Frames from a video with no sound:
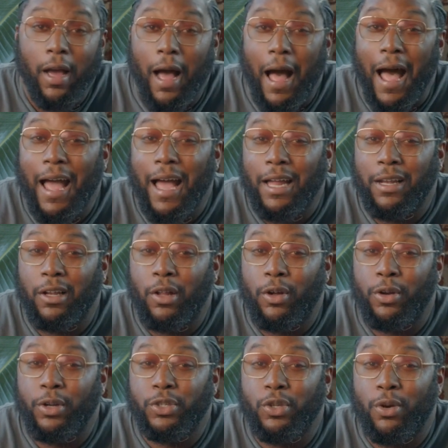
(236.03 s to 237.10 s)
I had to
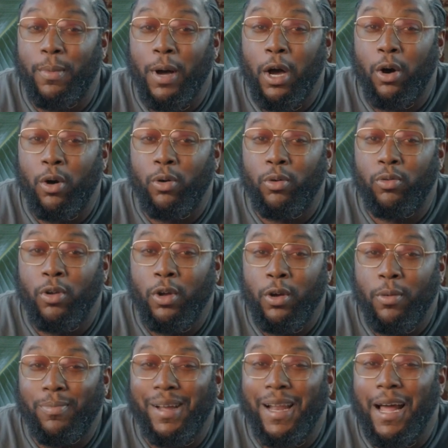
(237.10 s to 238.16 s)
learn this on my own,
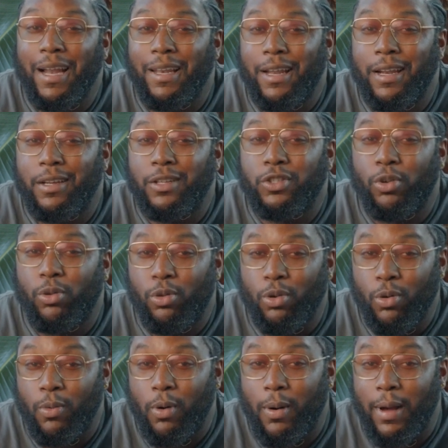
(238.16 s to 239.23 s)
but I did it so
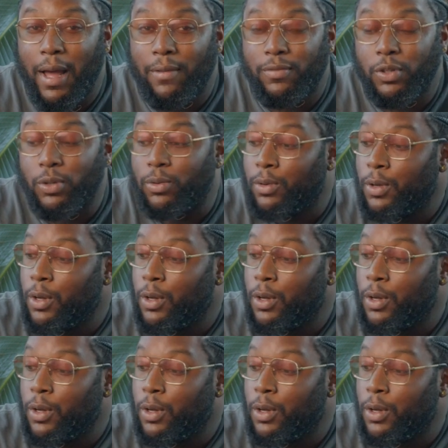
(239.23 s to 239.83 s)
you won't have to.